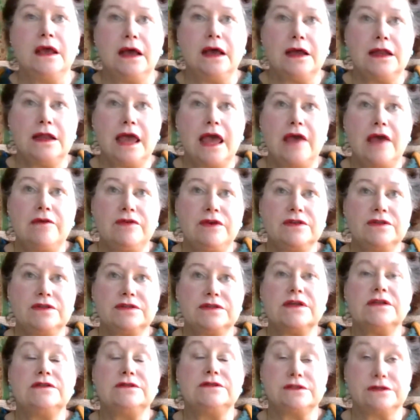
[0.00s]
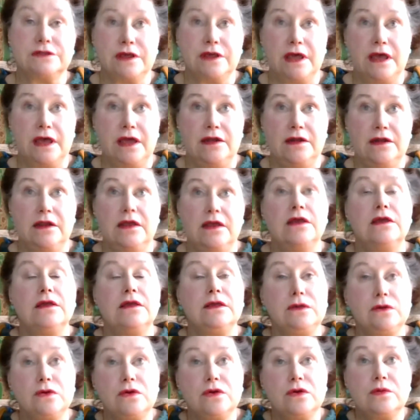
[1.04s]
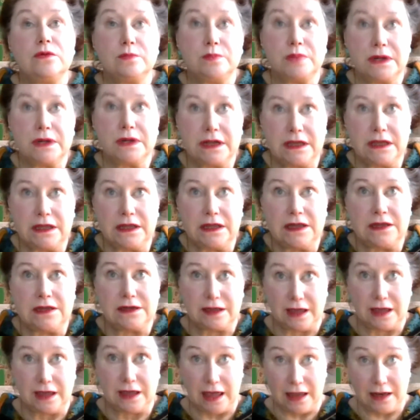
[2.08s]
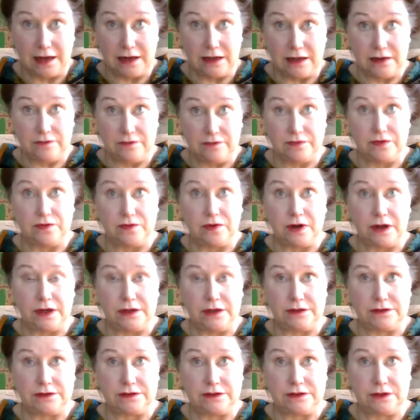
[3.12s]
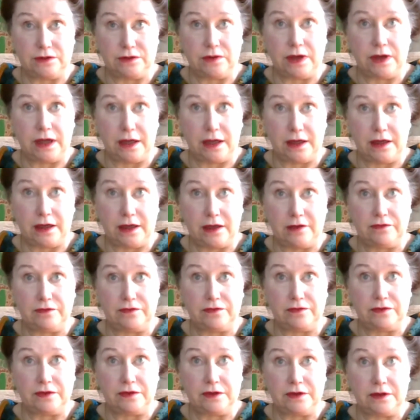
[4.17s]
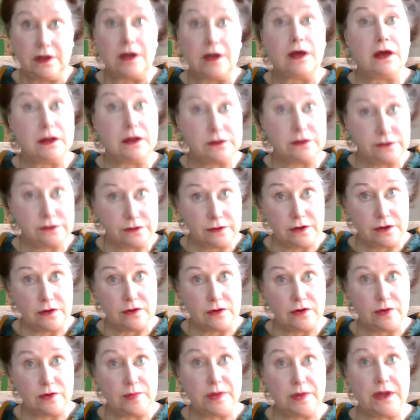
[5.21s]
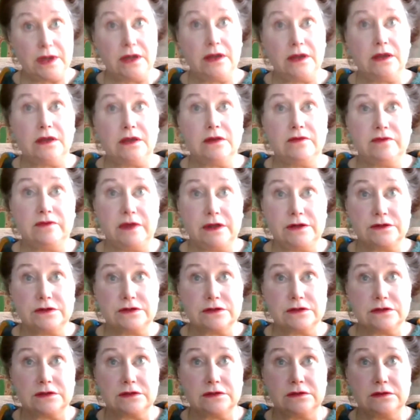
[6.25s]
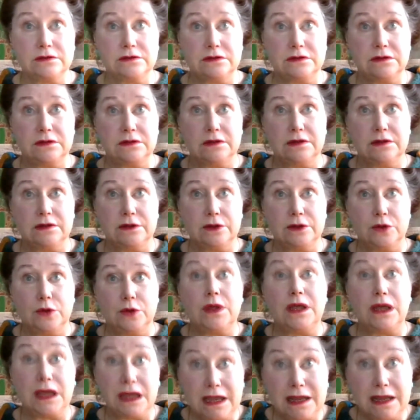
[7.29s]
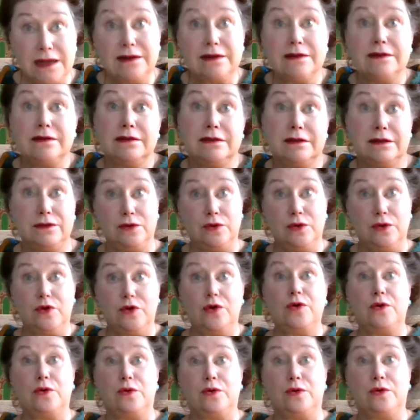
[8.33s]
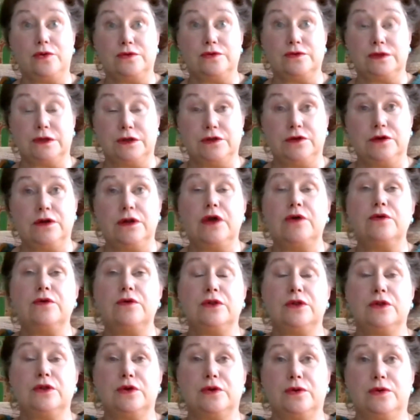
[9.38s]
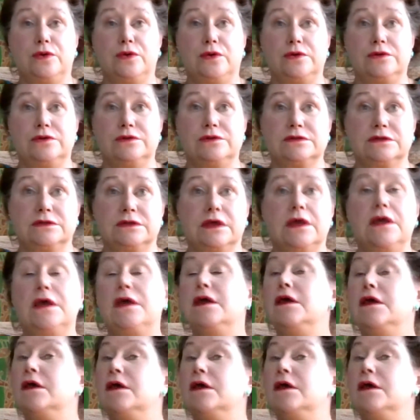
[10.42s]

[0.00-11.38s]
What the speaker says: And ever since then, you can plead any of the rights you have under the European Convention in your courts, in your local courts.